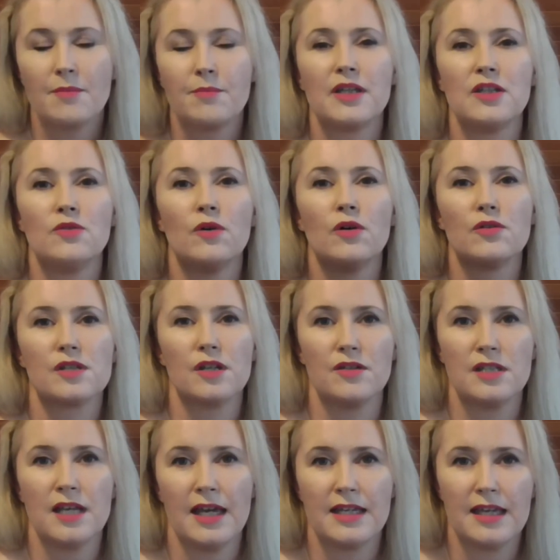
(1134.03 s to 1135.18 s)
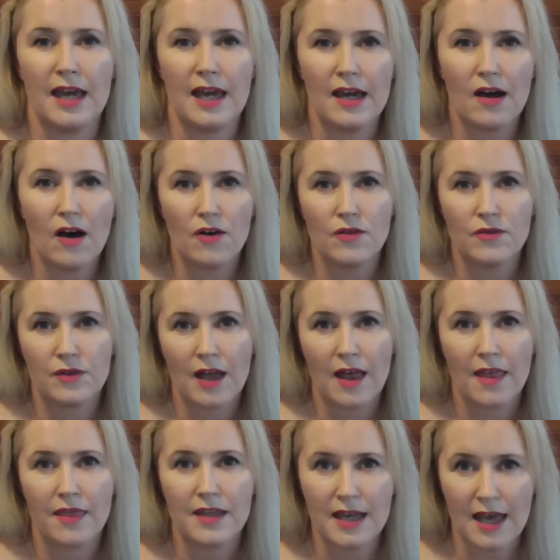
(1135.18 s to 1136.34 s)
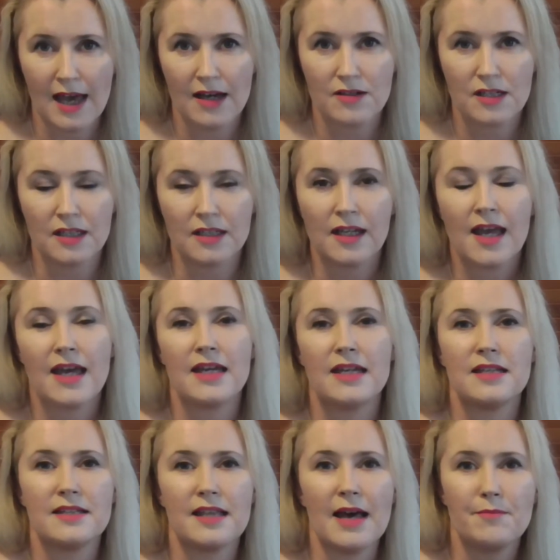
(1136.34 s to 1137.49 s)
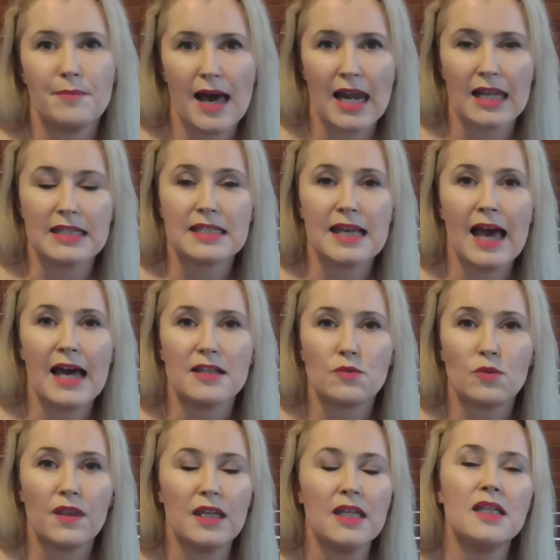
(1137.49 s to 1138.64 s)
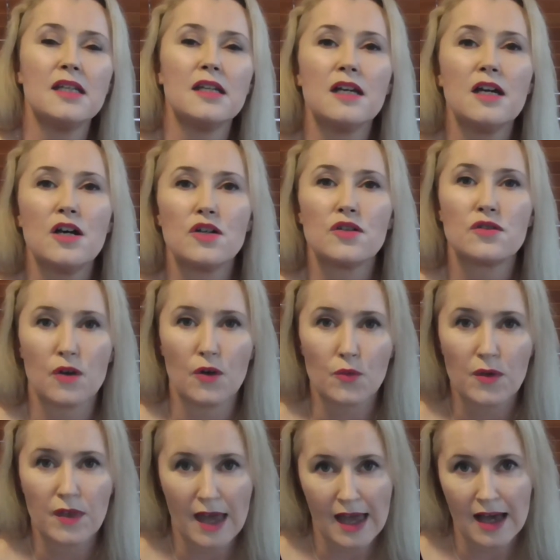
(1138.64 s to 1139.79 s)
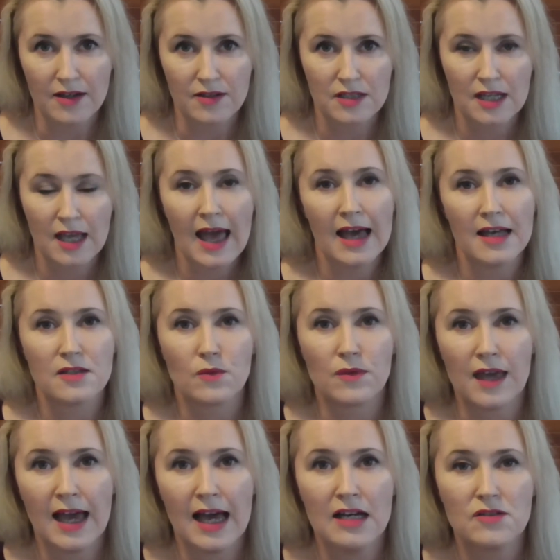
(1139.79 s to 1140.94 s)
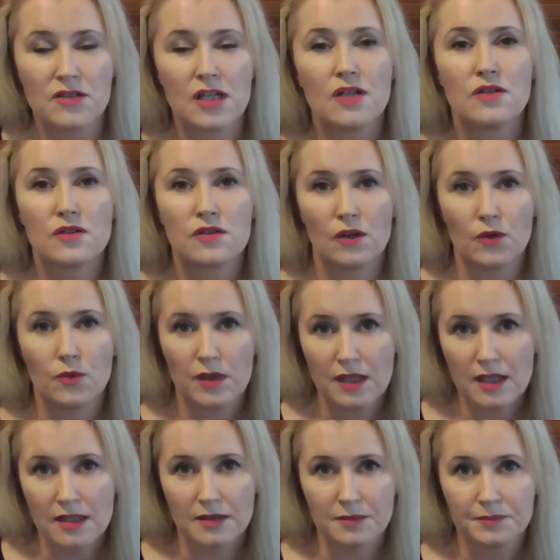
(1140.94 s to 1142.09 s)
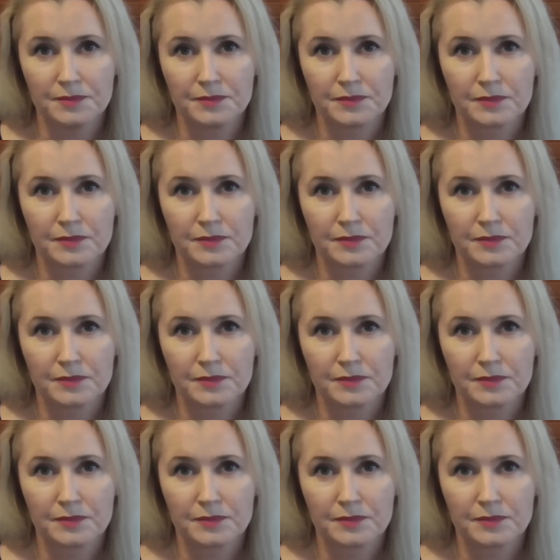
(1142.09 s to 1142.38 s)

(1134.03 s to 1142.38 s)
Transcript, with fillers: but you also take care of the outer. It is that balance as within, so without, as without, so within.